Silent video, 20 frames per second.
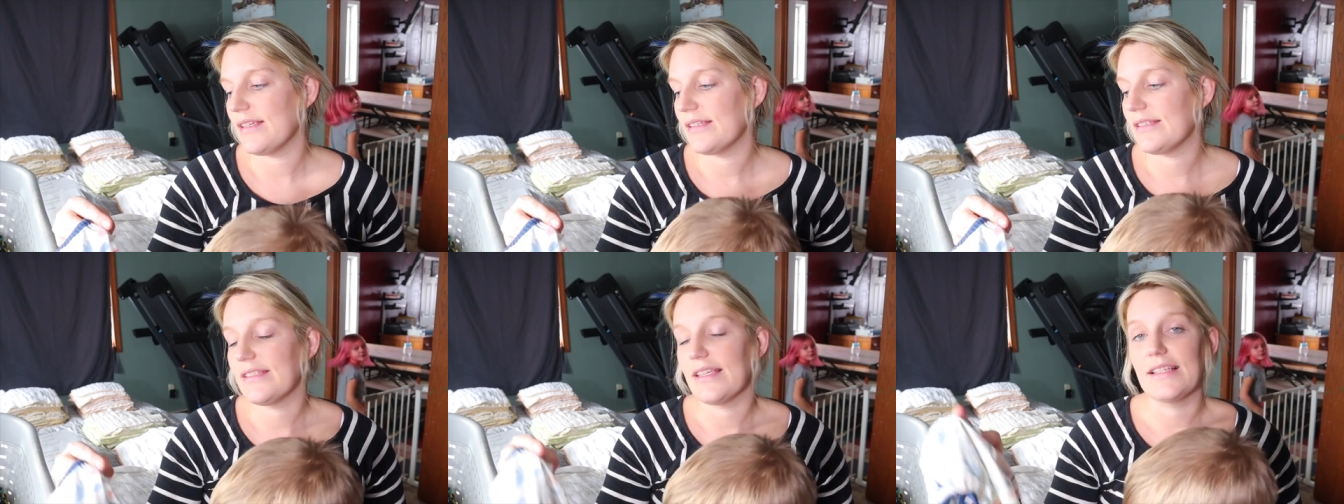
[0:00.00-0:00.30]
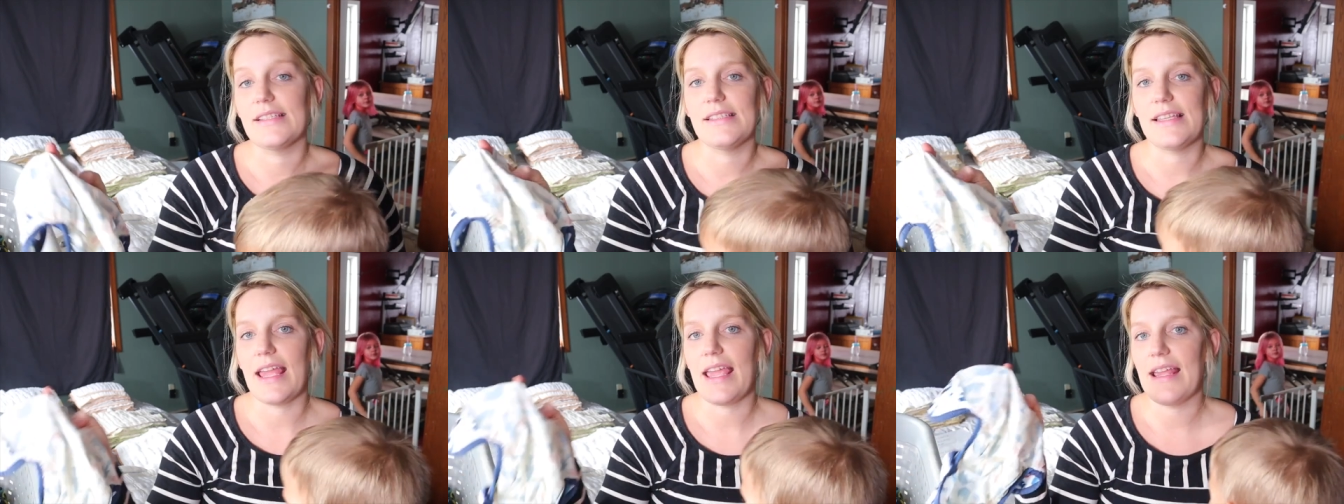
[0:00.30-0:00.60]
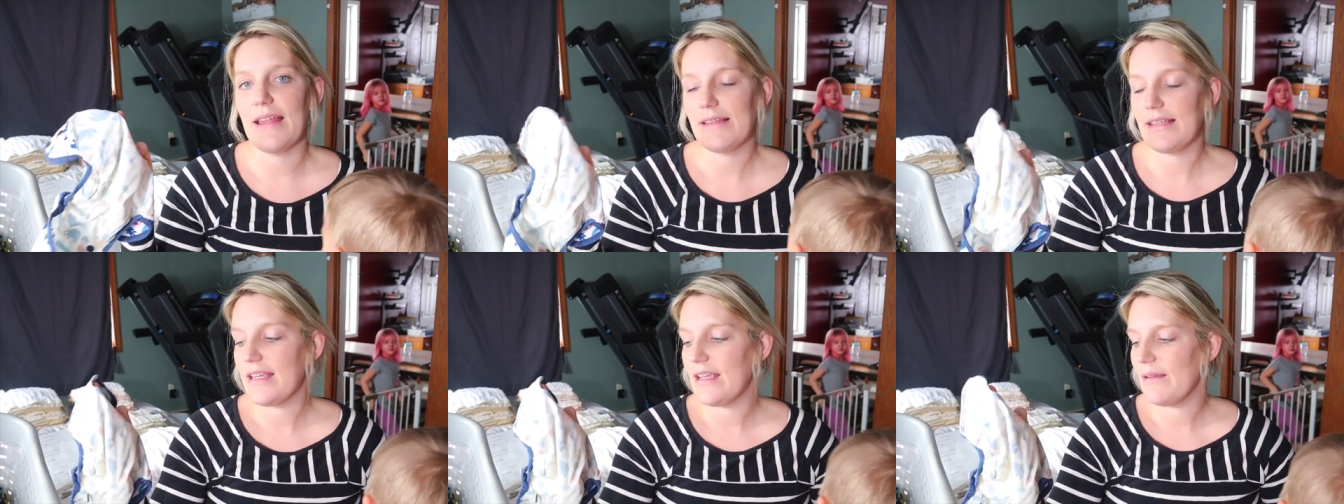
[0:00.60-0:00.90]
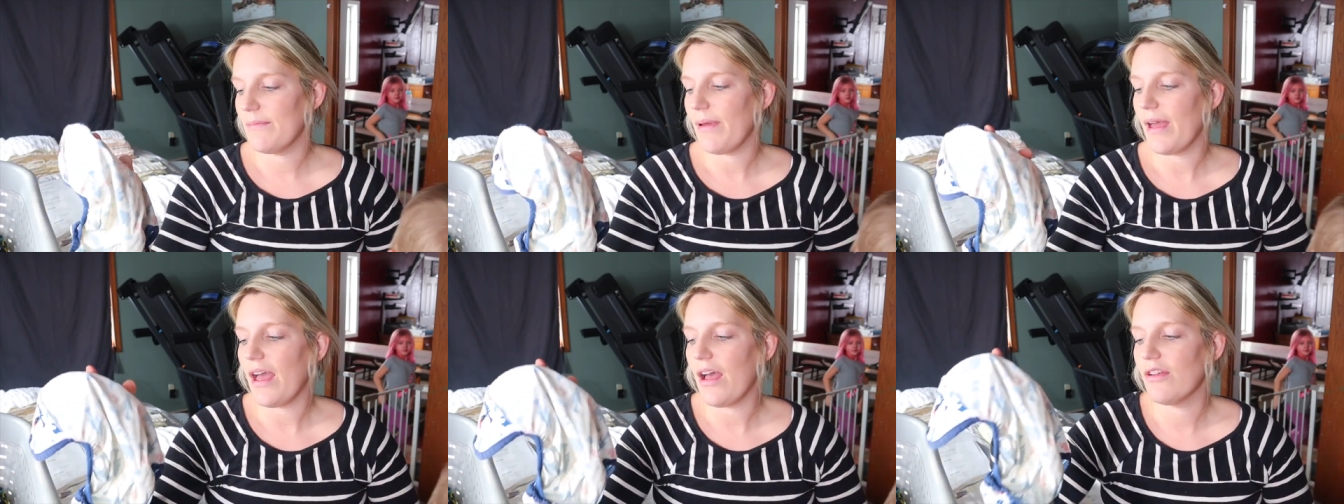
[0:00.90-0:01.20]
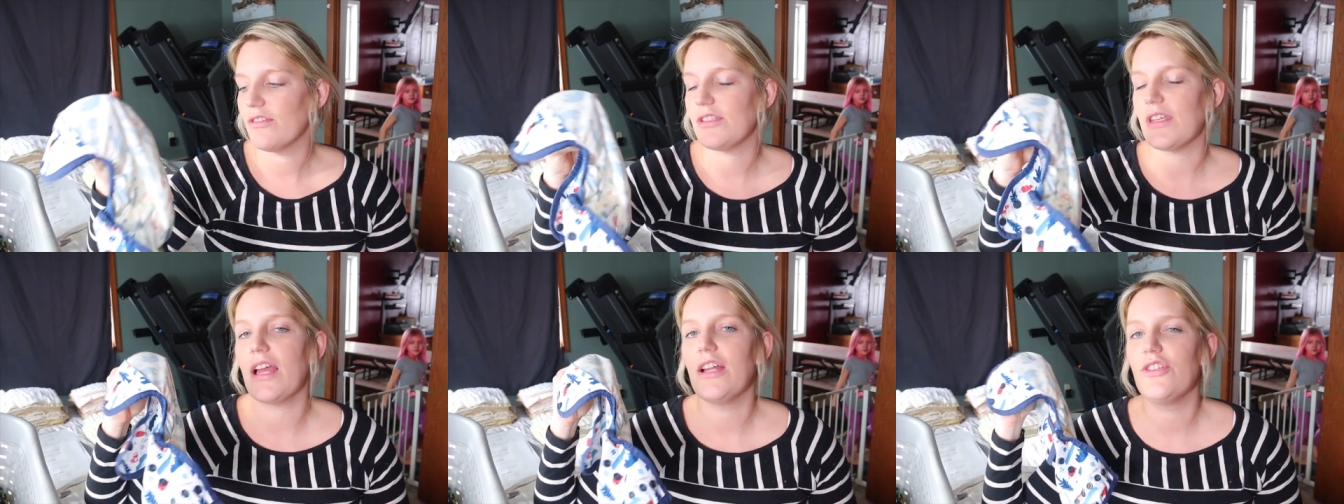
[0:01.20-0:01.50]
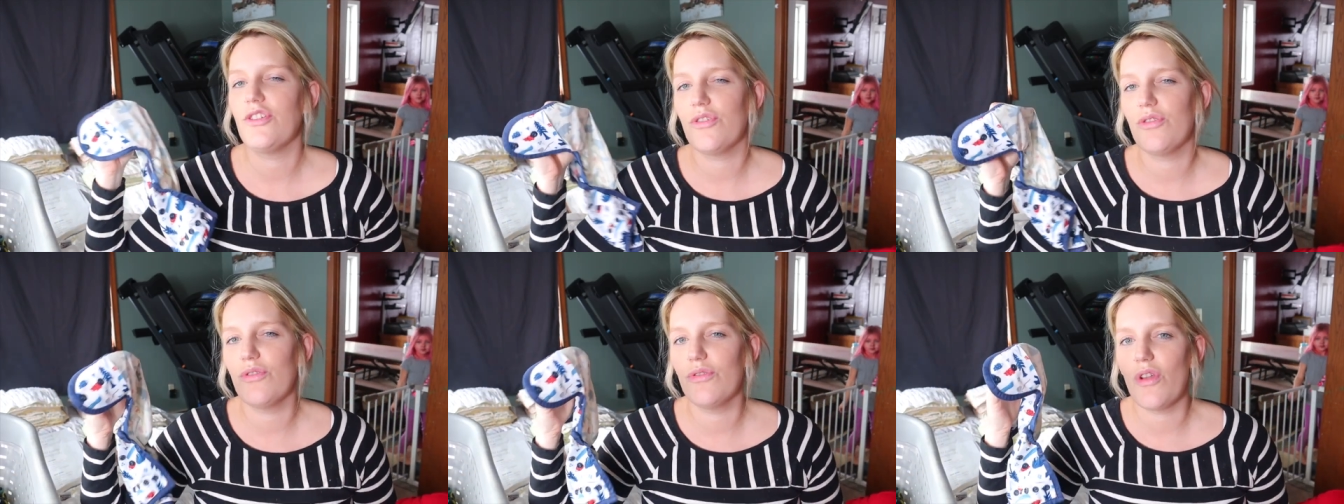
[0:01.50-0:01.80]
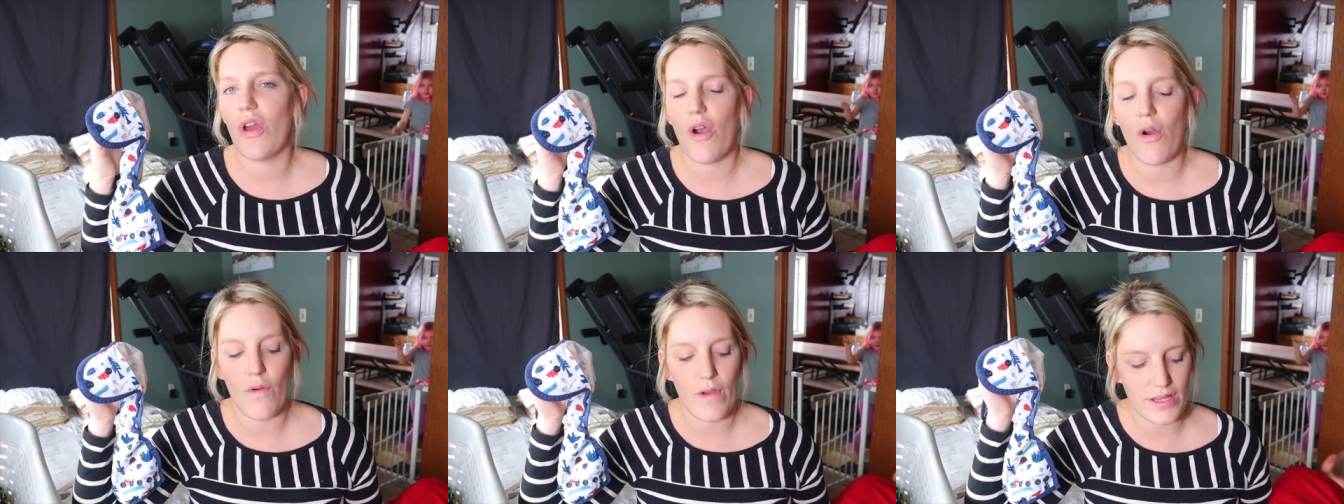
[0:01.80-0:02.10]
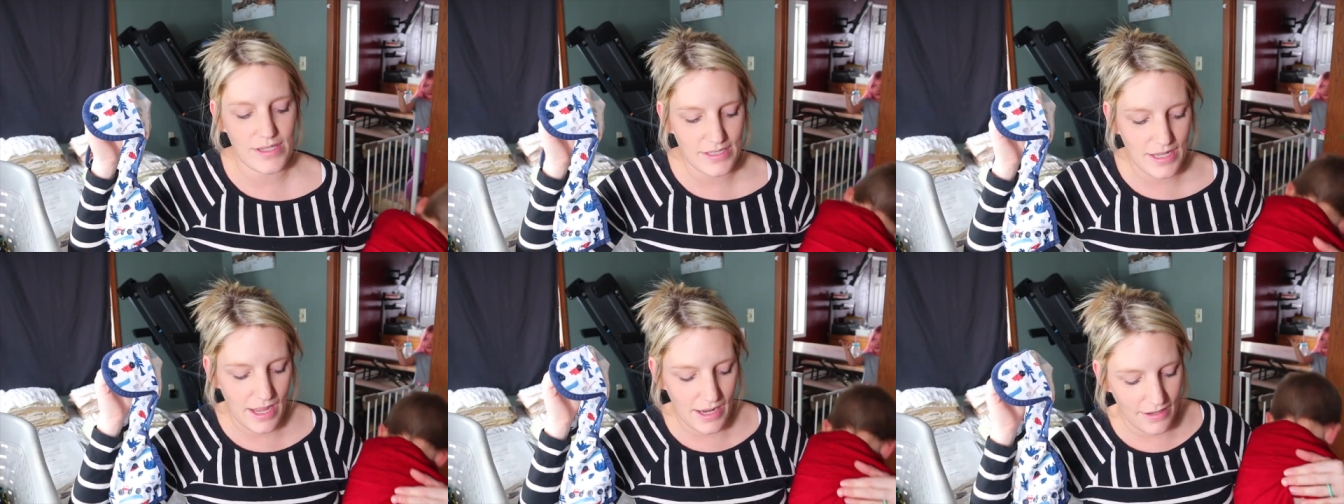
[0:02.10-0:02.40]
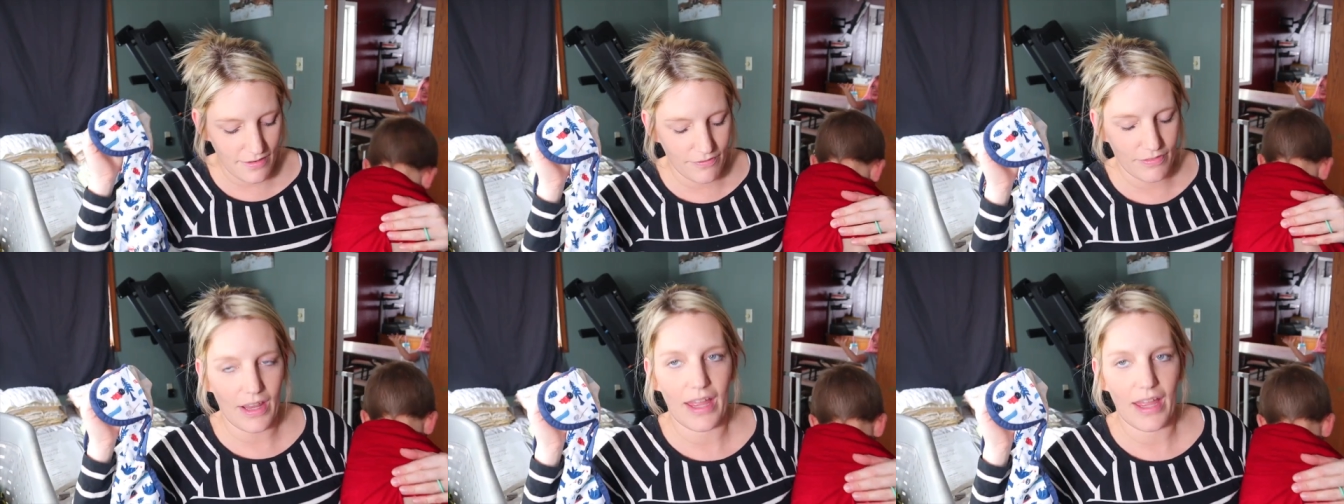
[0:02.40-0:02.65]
6 to 18 pounds. I do know it's kind of